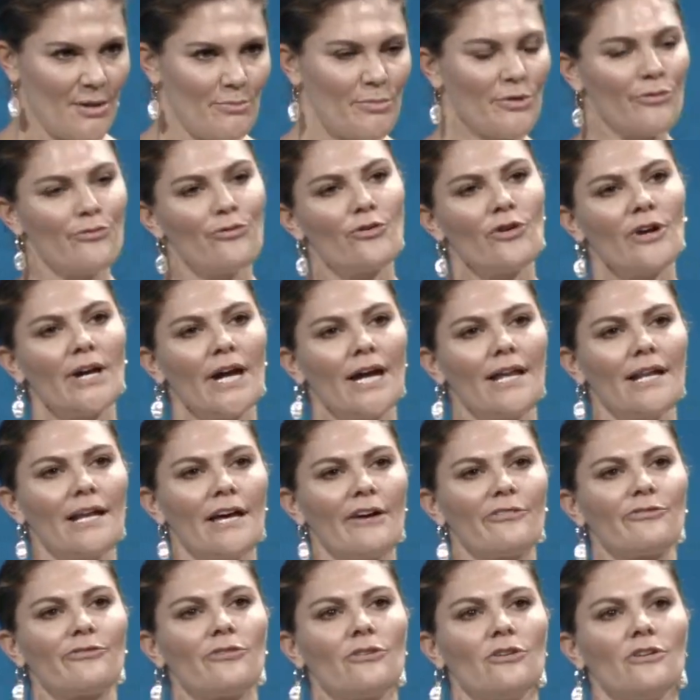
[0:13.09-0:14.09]
Before I
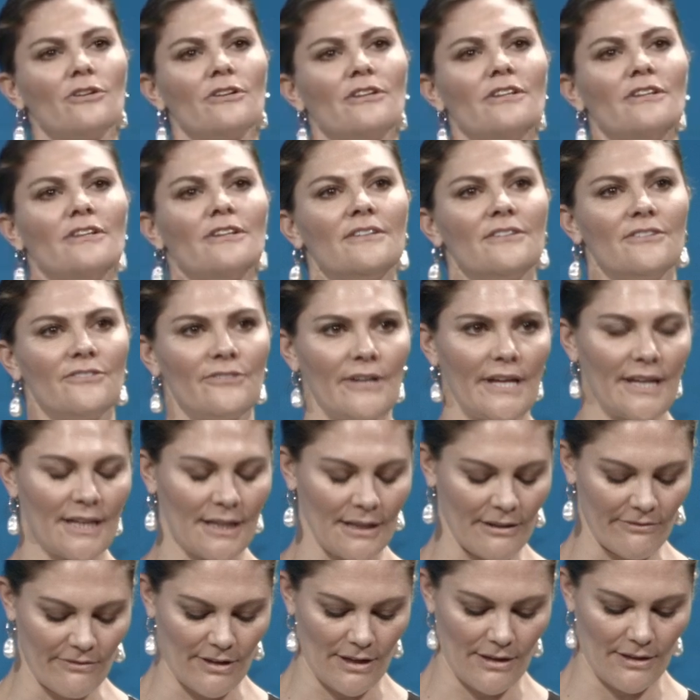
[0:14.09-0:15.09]
left for
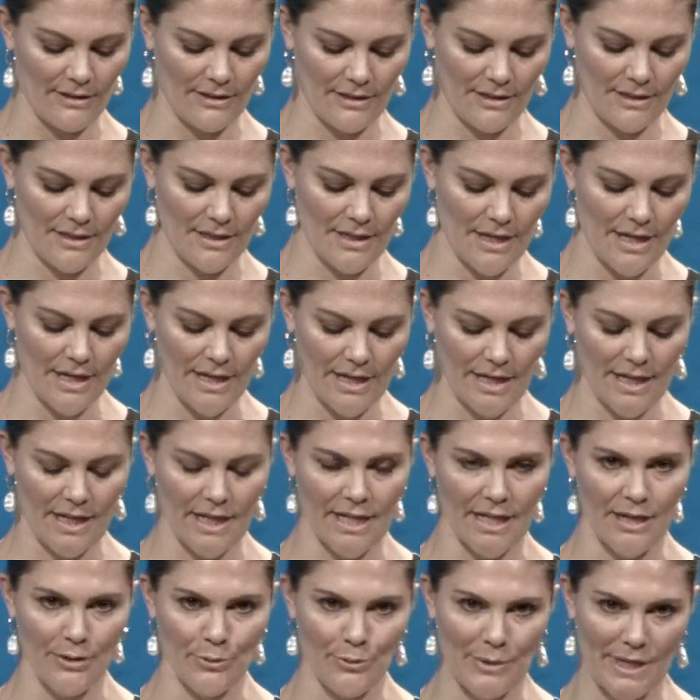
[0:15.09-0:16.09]
Reykjavik,
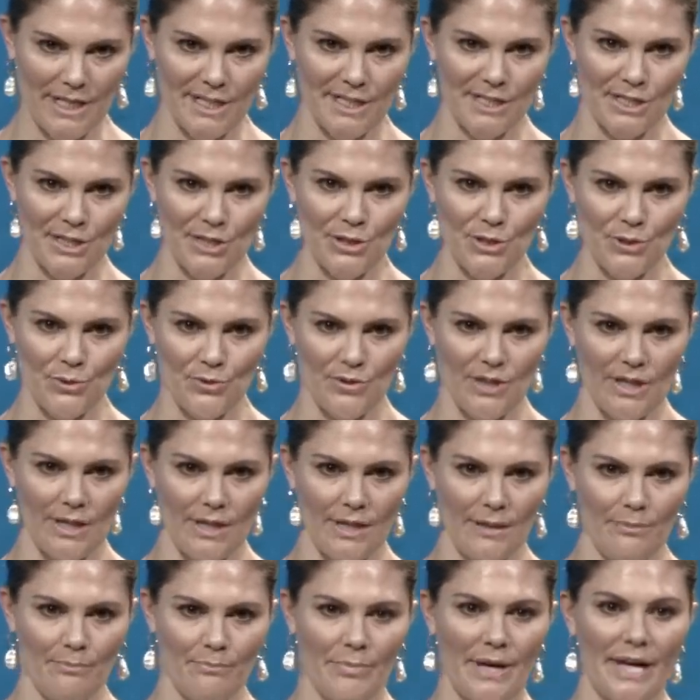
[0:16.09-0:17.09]
I went into
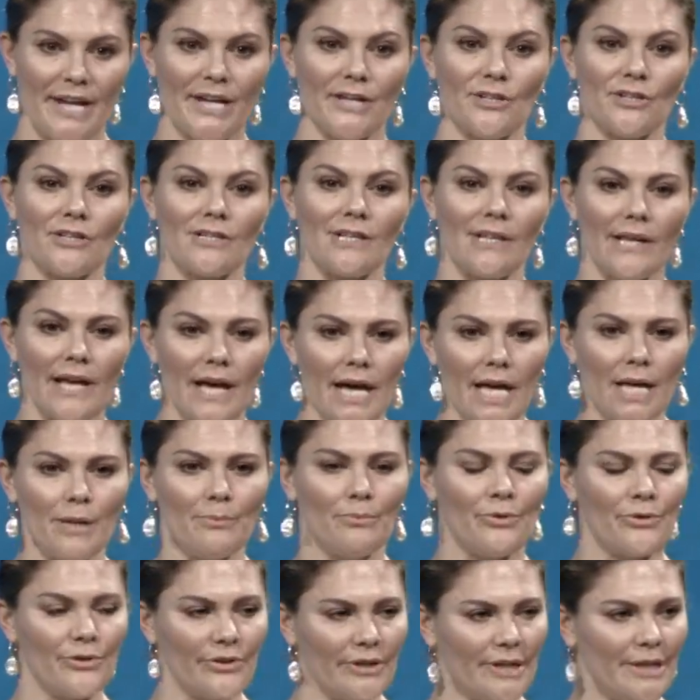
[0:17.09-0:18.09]
the Bernadotte
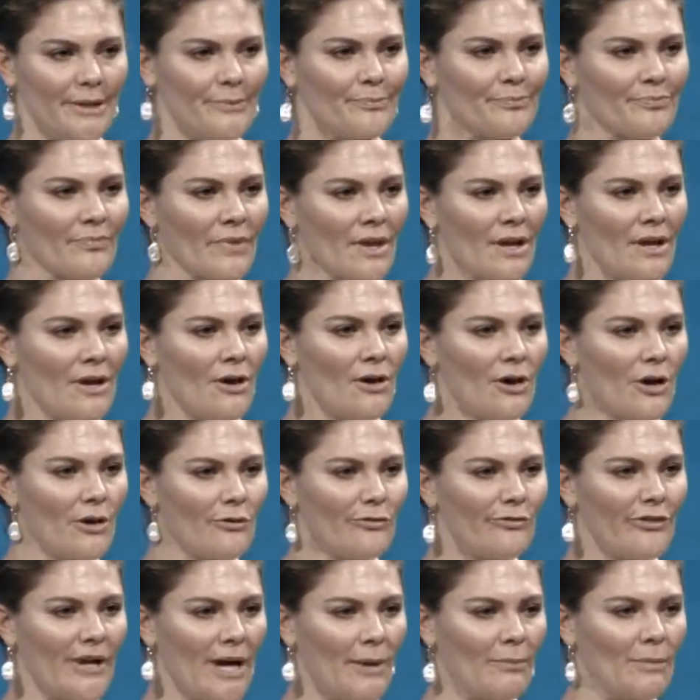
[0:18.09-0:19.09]
Library, our
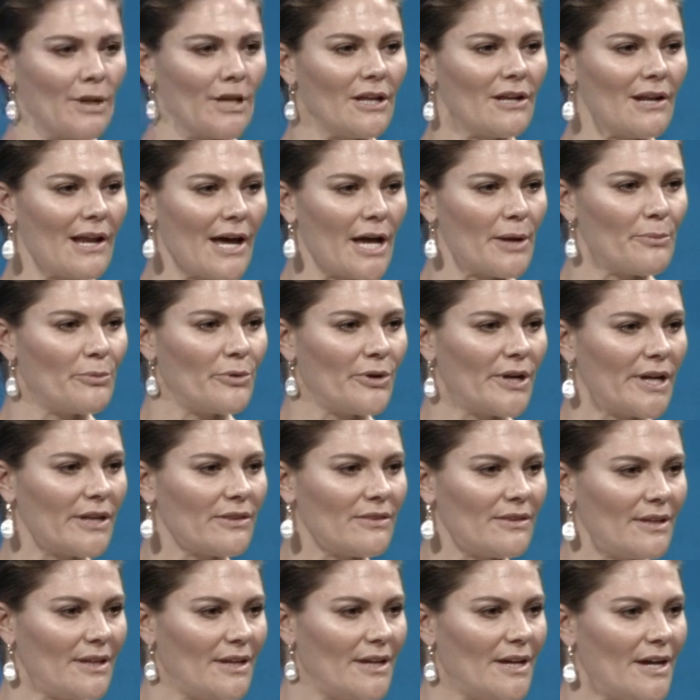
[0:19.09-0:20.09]
family library
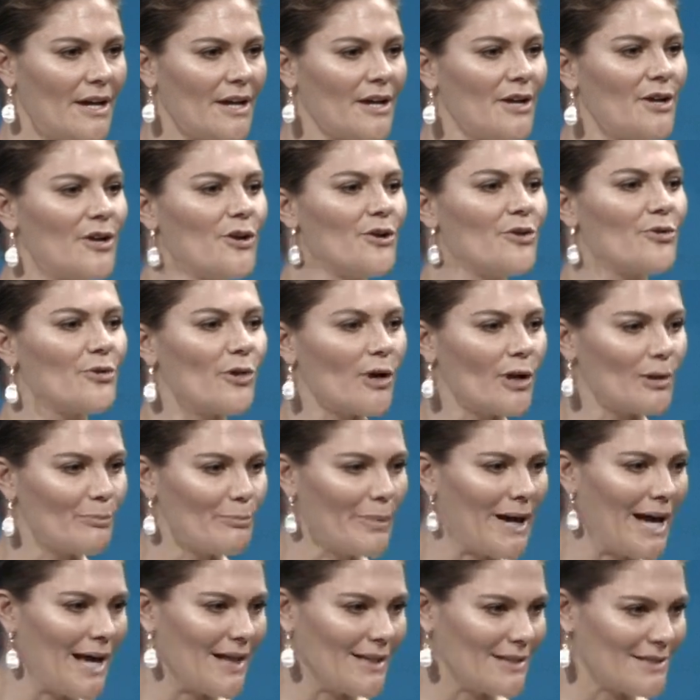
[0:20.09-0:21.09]
at the Royal
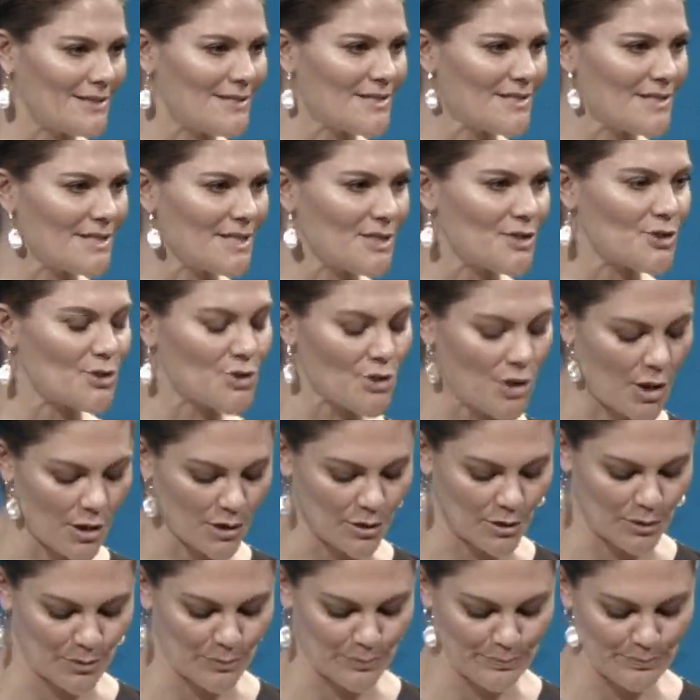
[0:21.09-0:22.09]
Palace in
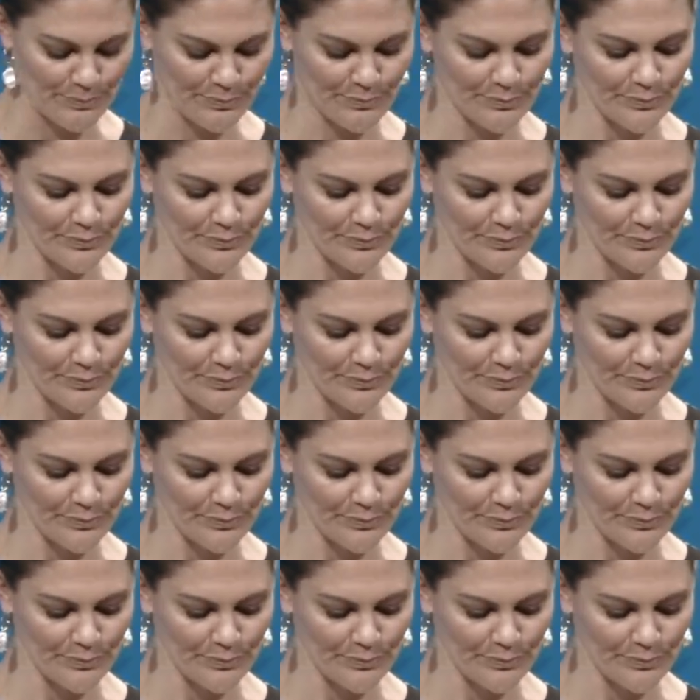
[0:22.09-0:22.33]
Stockholm.